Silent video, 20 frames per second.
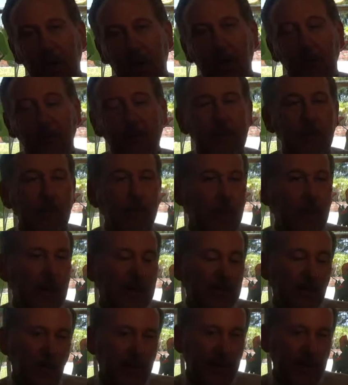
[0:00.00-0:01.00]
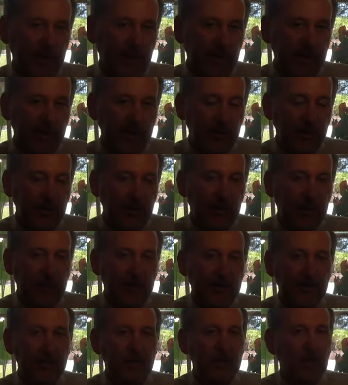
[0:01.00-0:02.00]
all impact one another,
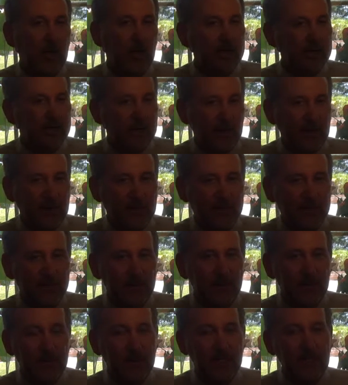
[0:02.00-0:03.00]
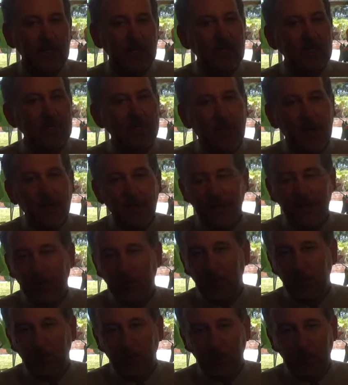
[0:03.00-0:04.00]
and in John's case, each made the
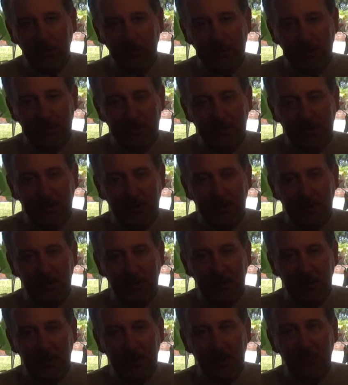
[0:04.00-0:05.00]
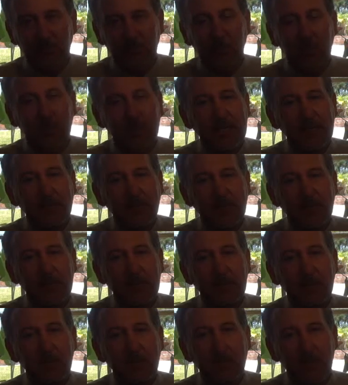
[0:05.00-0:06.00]
other worse. His belief that
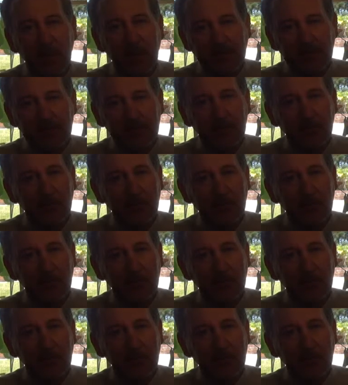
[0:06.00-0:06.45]
he must